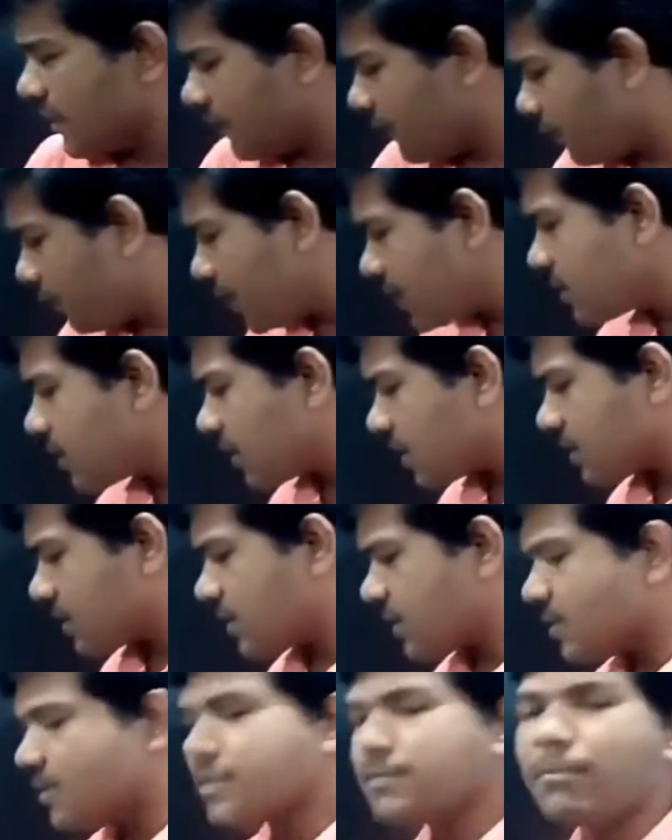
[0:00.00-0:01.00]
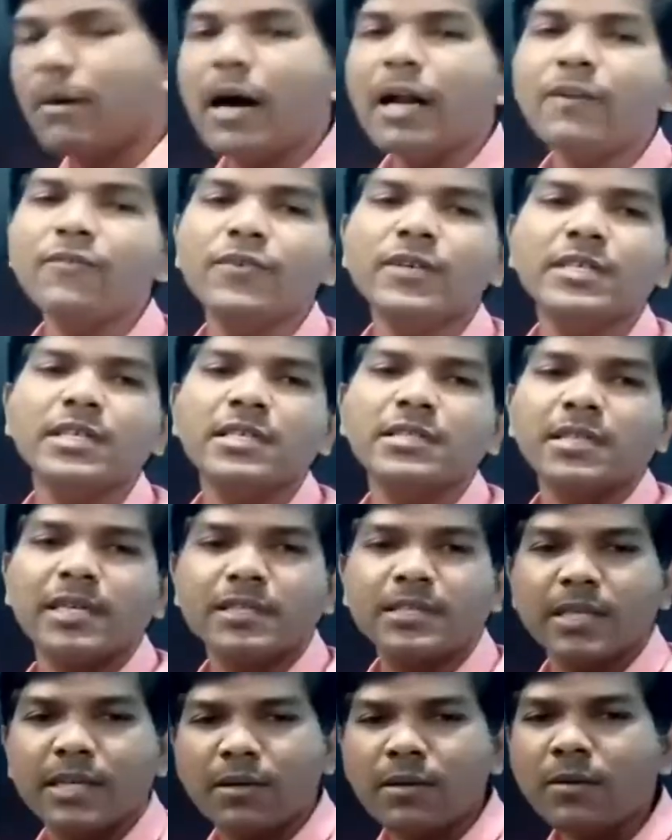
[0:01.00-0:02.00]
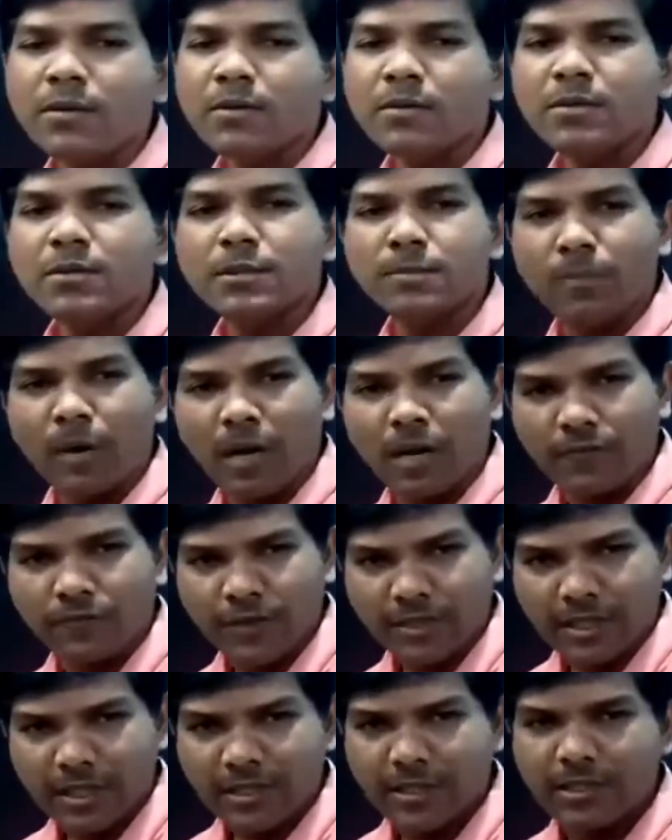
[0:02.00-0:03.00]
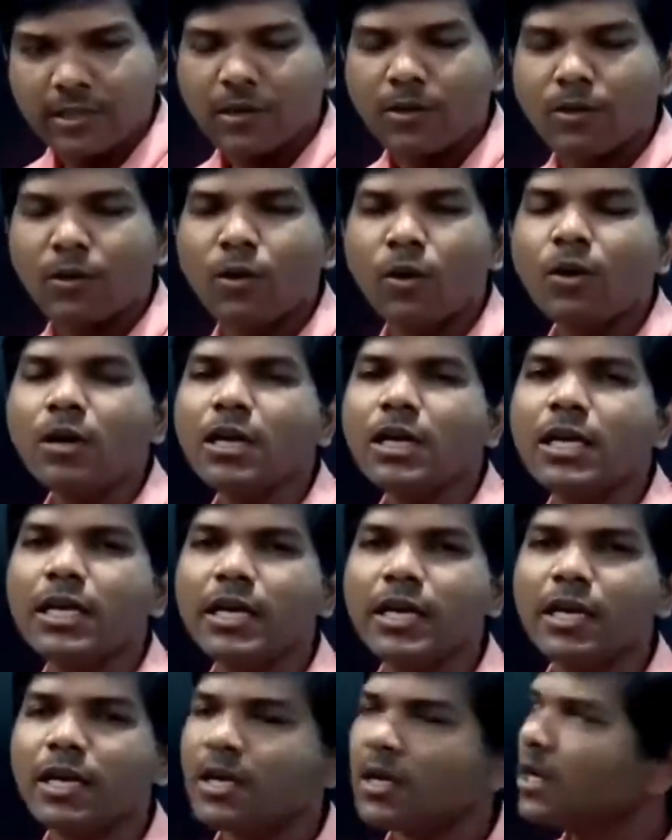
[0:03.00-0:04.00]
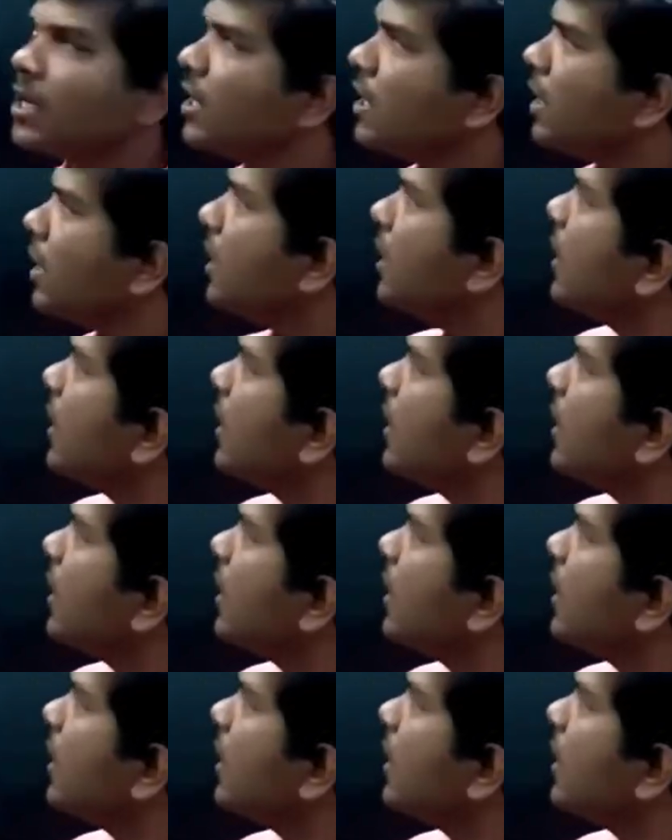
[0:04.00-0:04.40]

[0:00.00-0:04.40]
peasants, small peasants, I said no, small peasants. Only